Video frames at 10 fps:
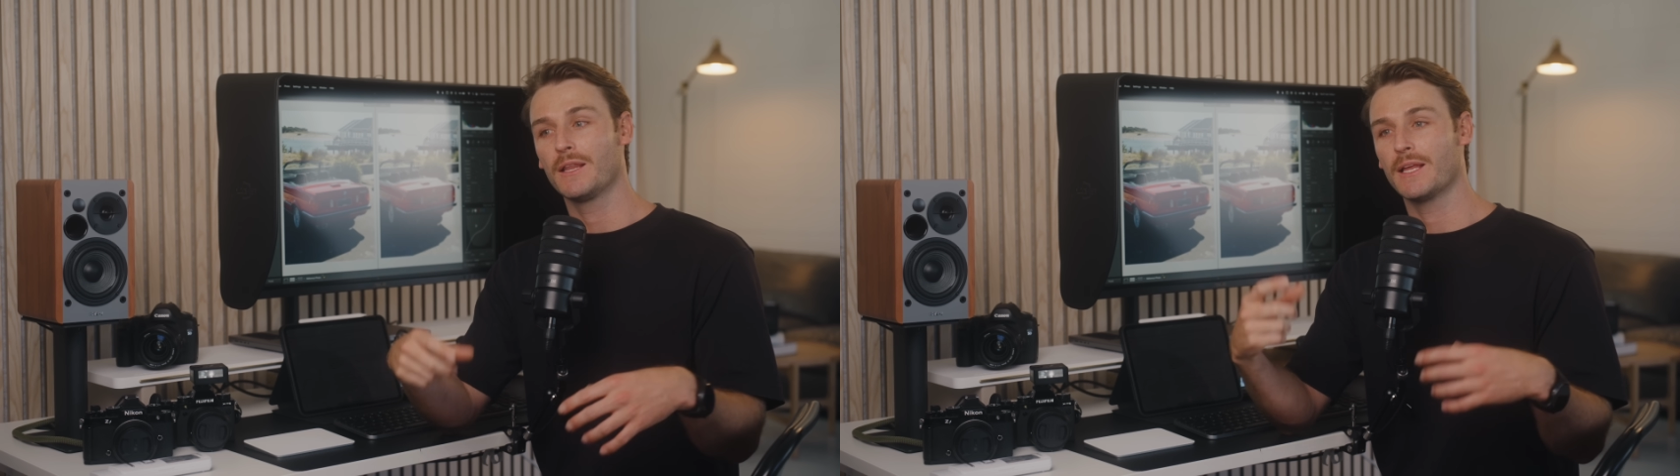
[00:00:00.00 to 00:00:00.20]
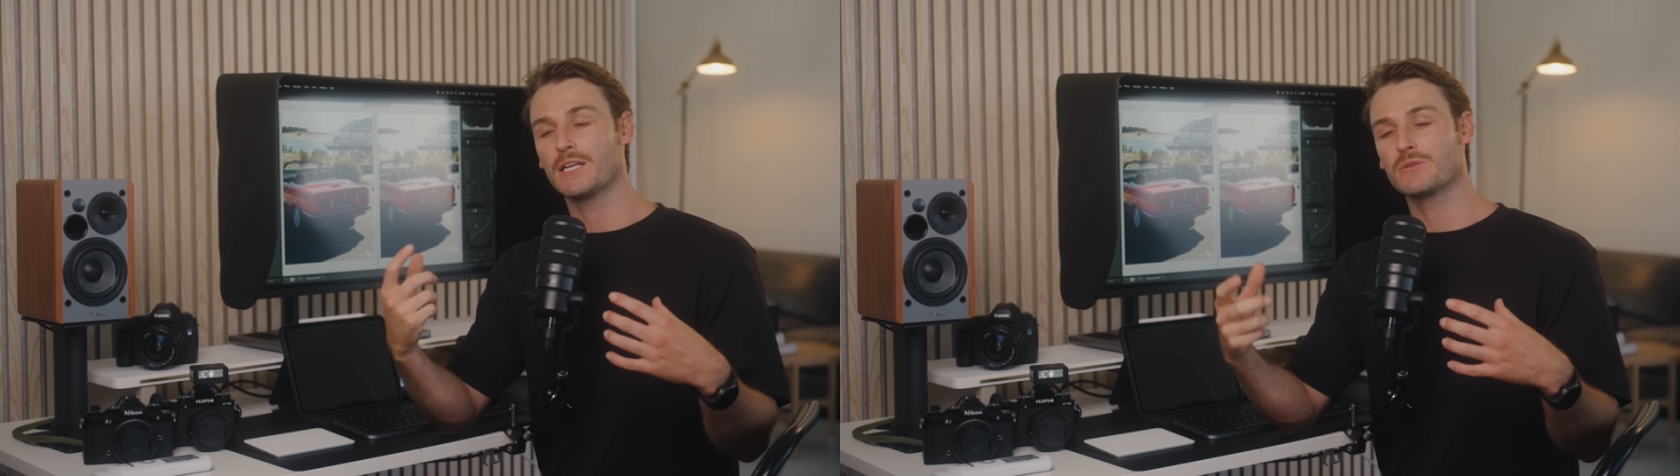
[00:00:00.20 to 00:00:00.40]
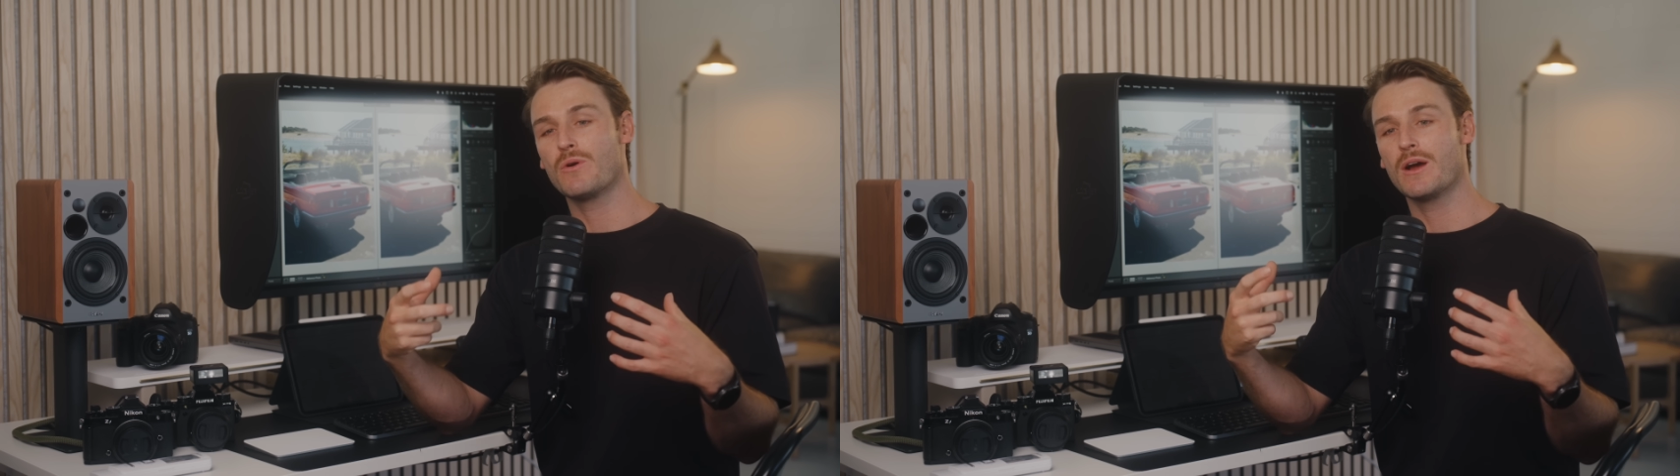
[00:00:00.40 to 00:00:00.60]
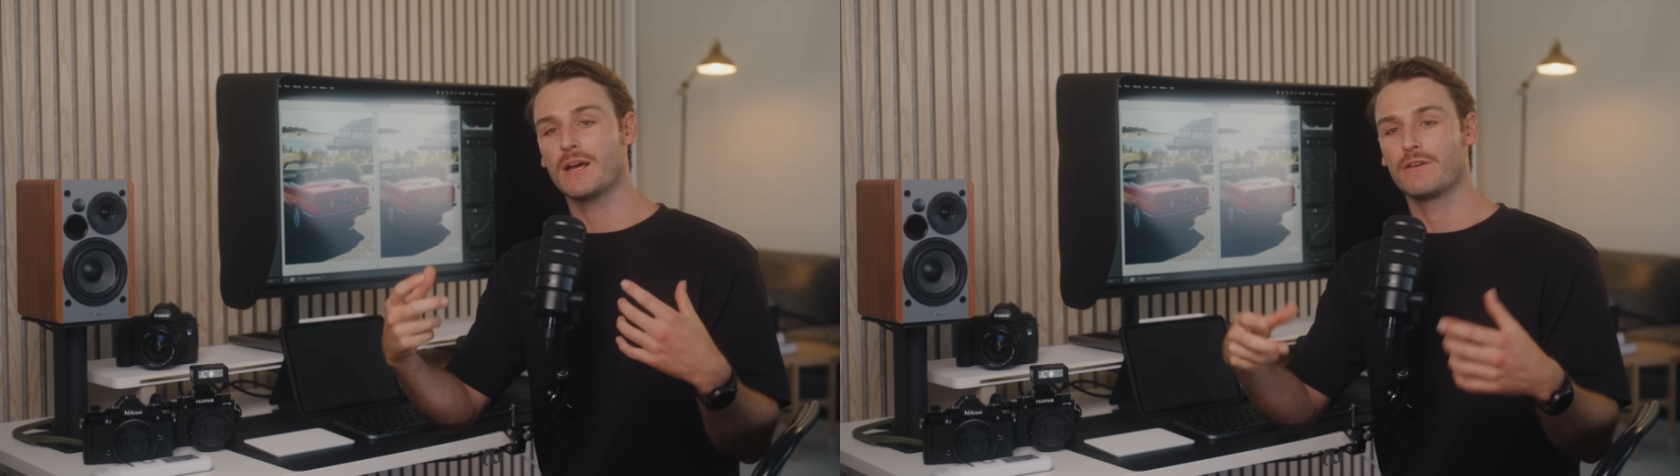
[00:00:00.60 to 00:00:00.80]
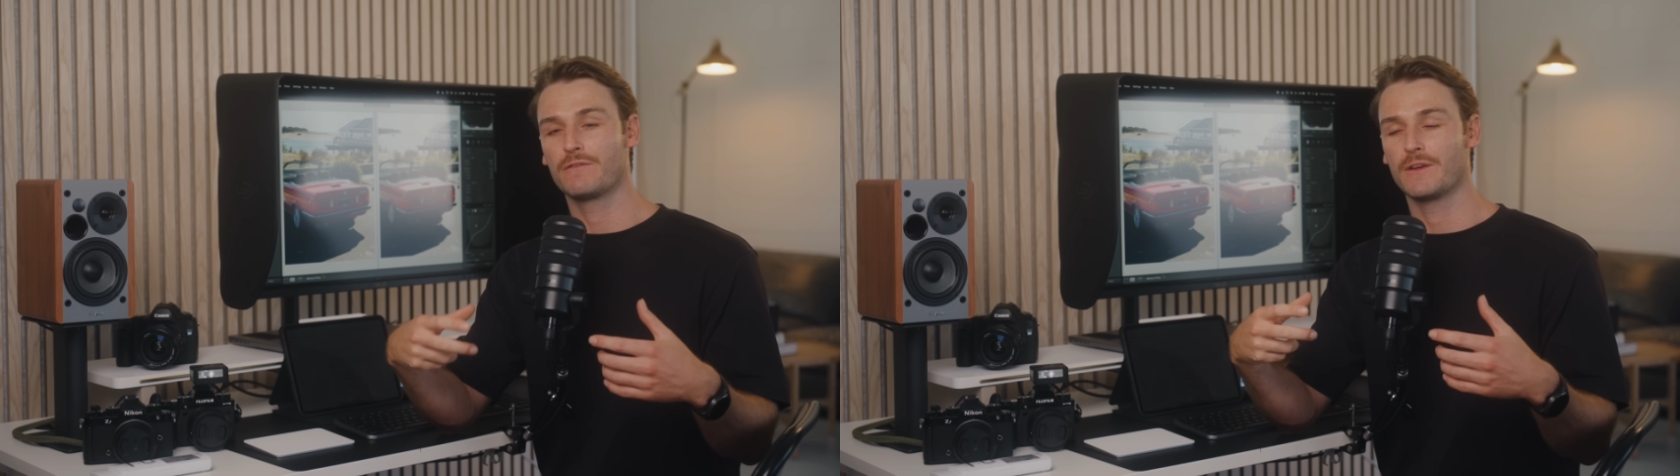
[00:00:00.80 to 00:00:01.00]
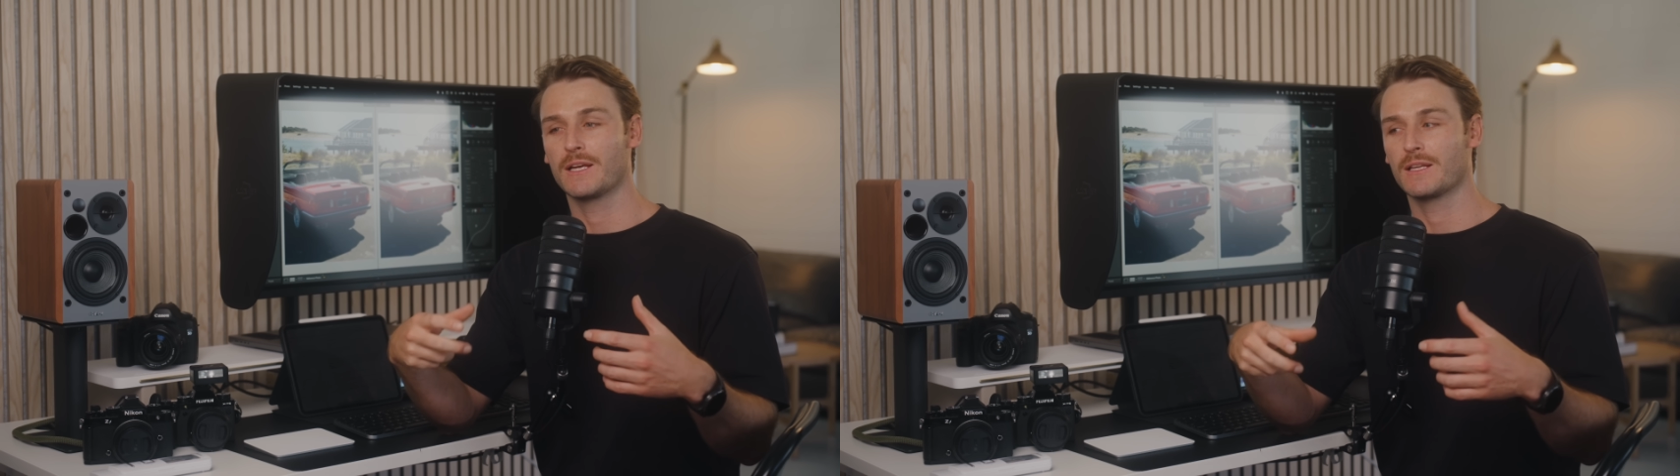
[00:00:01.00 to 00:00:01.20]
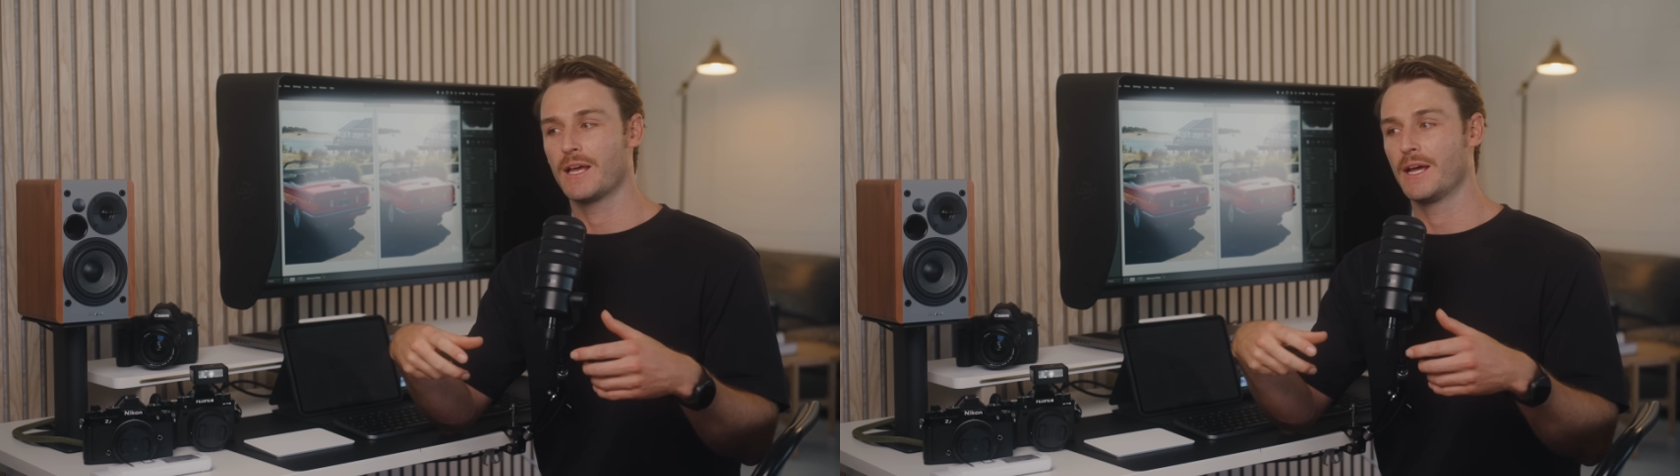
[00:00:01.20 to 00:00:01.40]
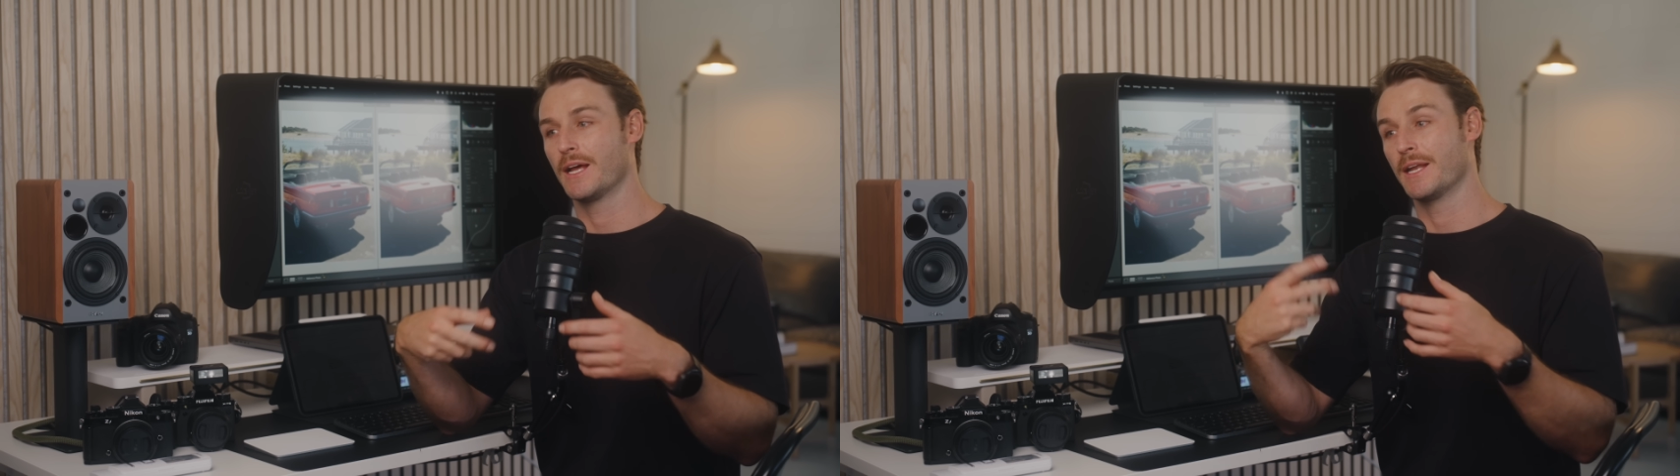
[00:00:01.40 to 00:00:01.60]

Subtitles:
That's why I think that